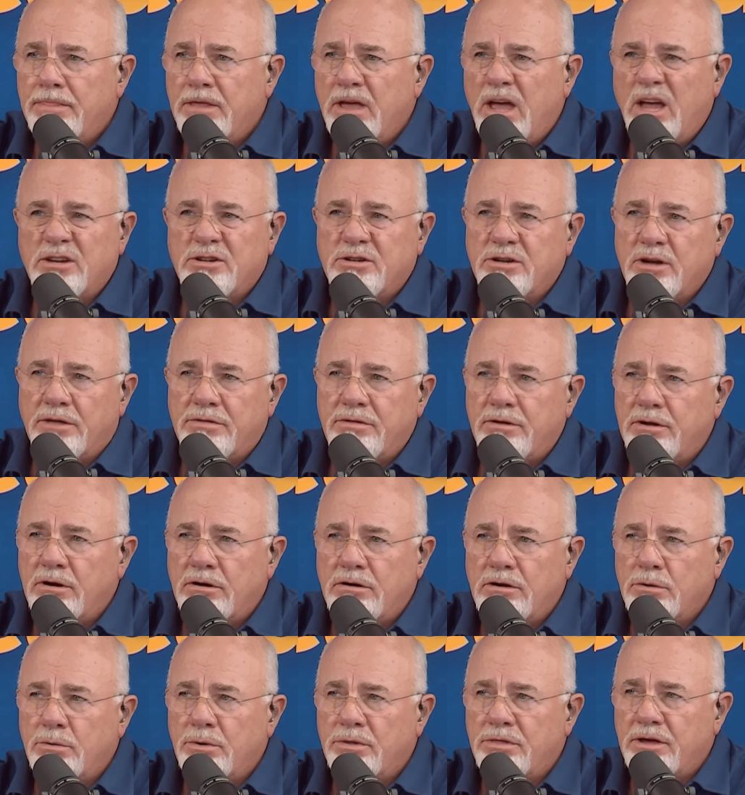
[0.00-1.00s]
Has nothing to
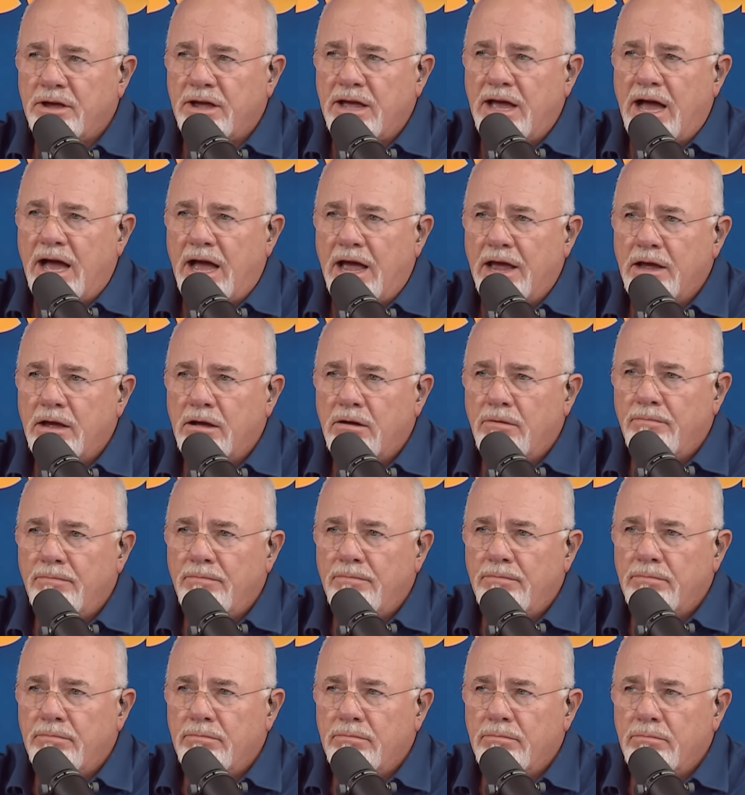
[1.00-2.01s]
do with the guy.
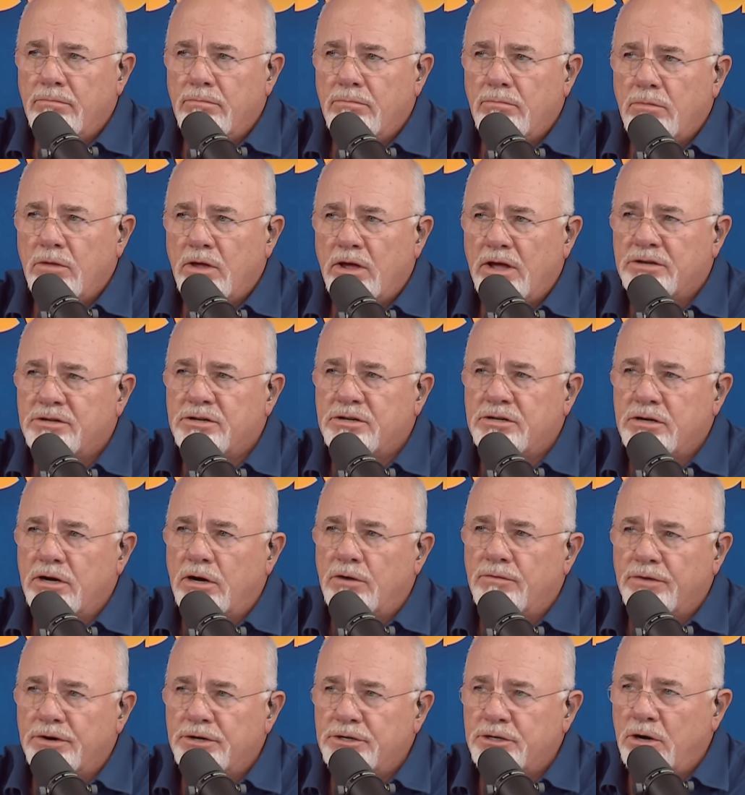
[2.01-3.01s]
It's
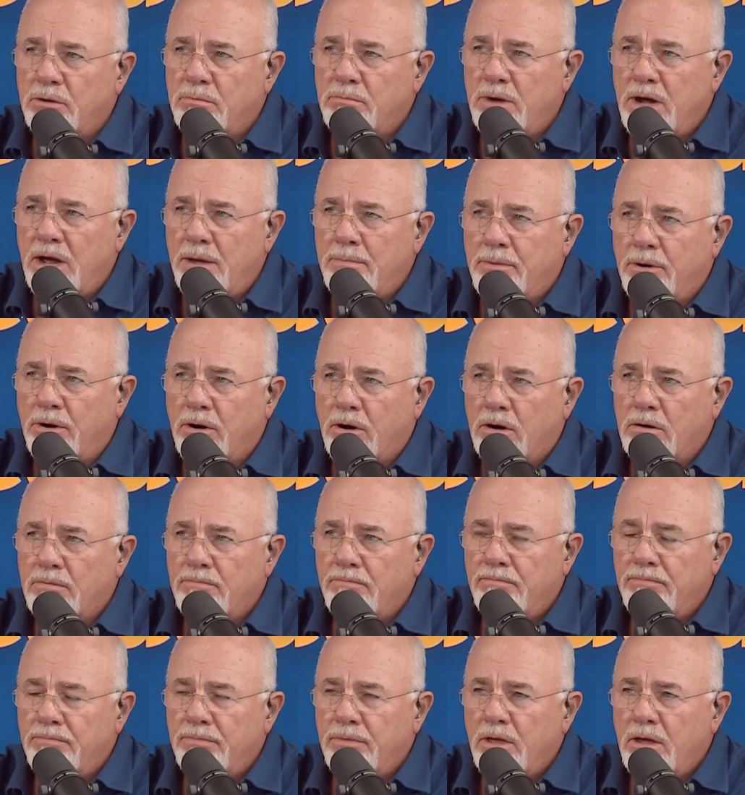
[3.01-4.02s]
selfish on my part
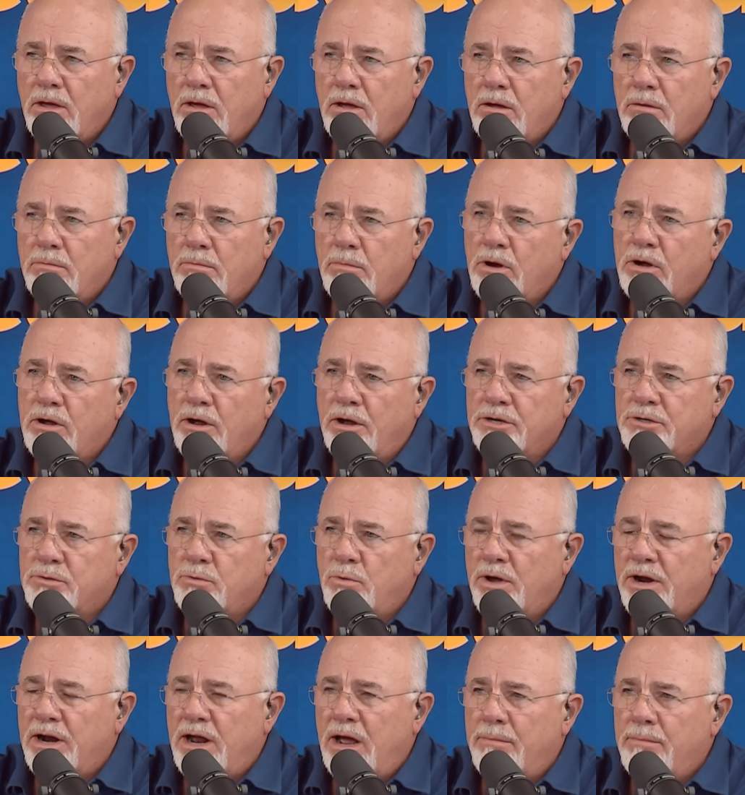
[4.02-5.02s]
because
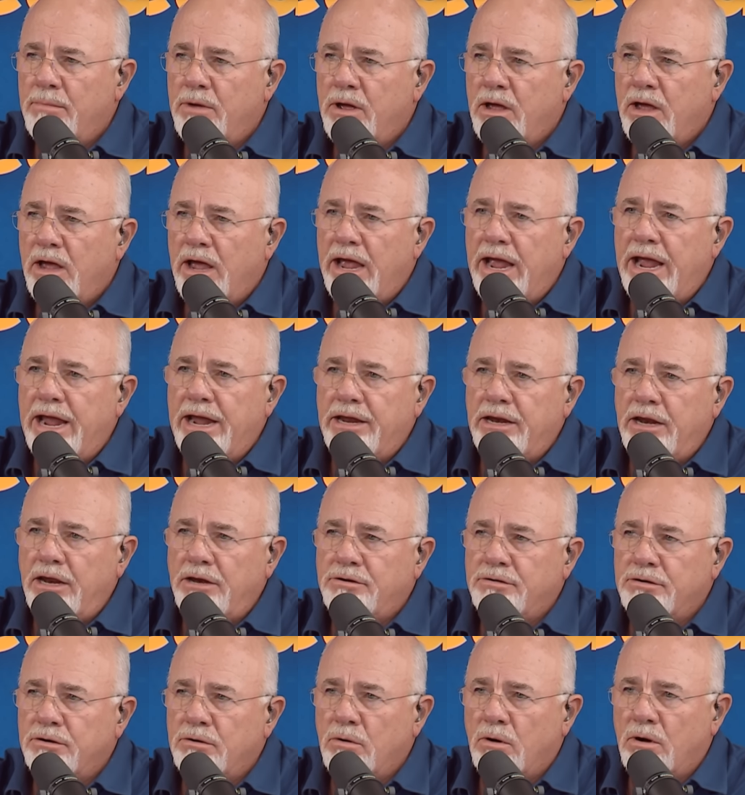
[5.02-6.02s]
when I'm
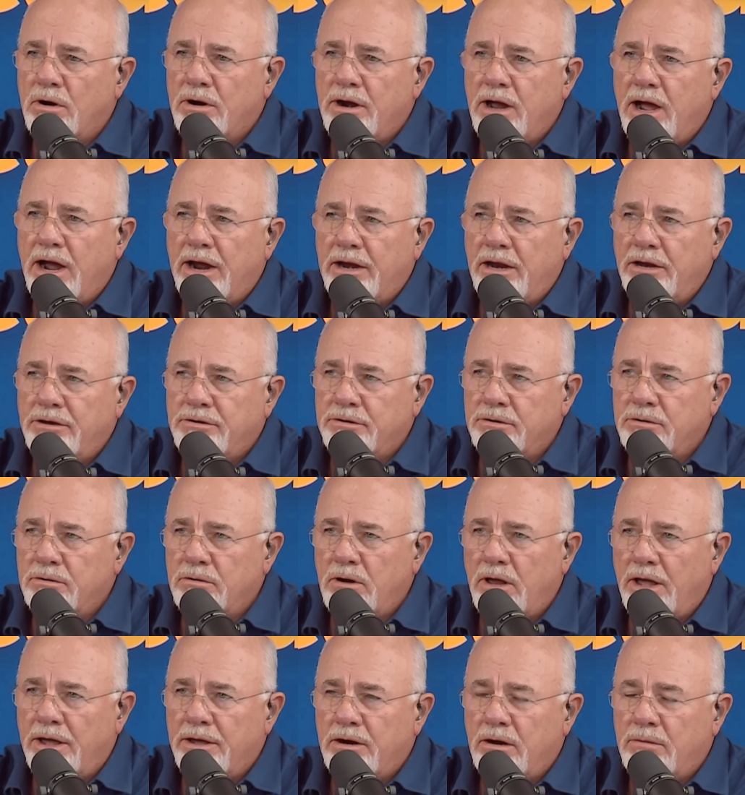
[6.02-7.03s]
82 or 92,
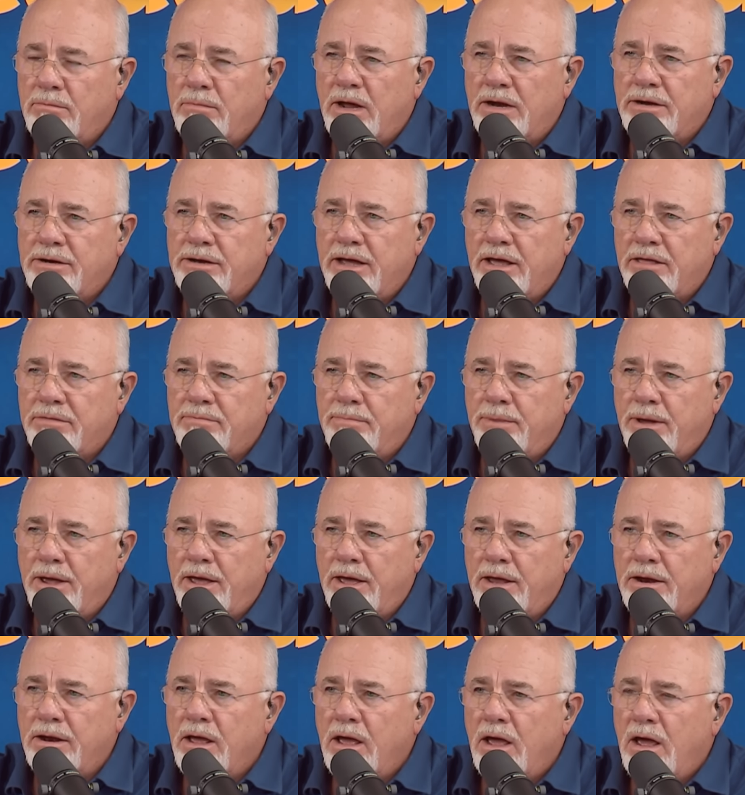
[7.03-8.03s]
laying on my
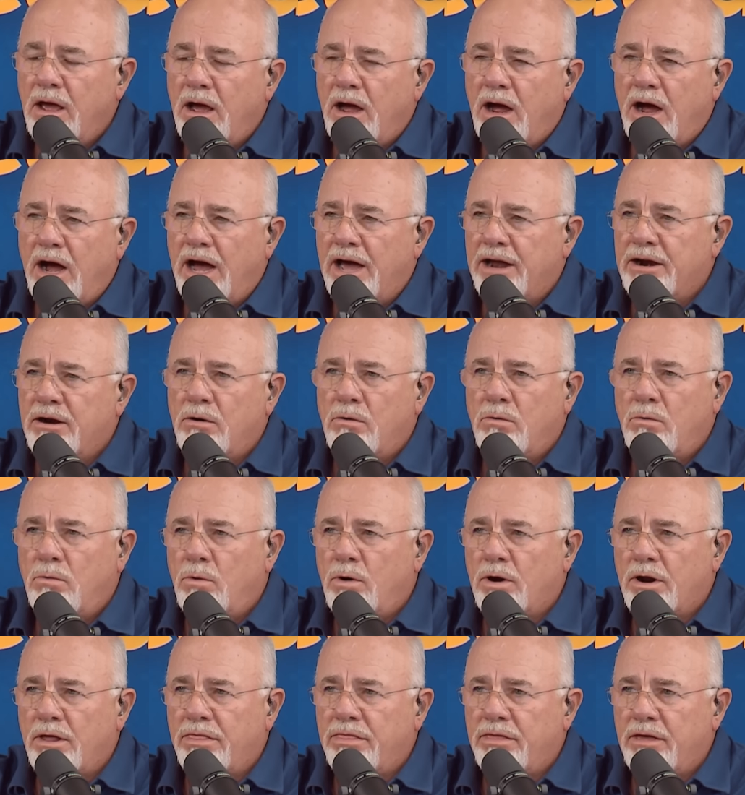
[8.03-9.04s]
deathbed, I don't
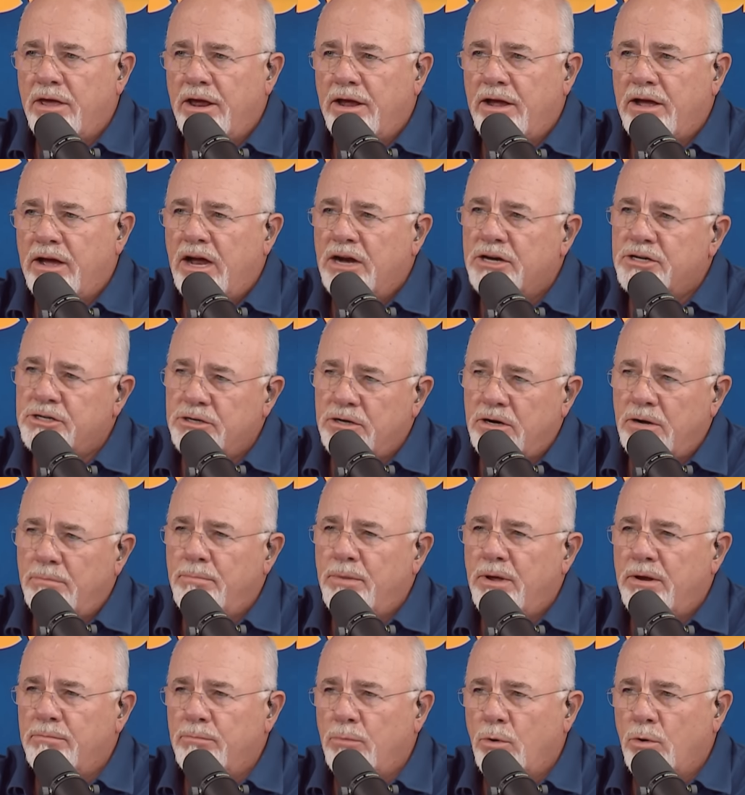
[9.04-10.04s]
want to think I should have
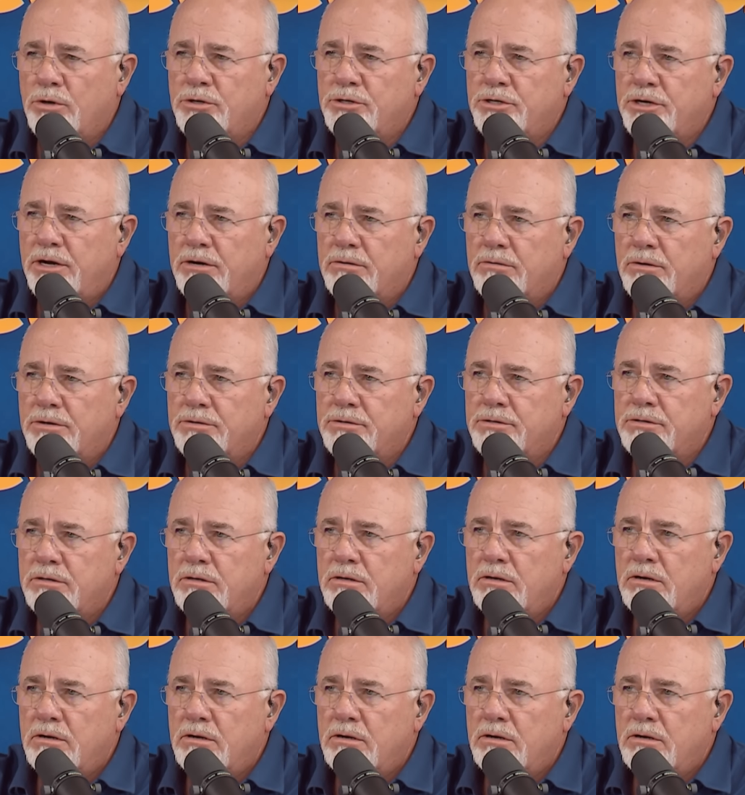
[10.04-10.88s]
been more generous.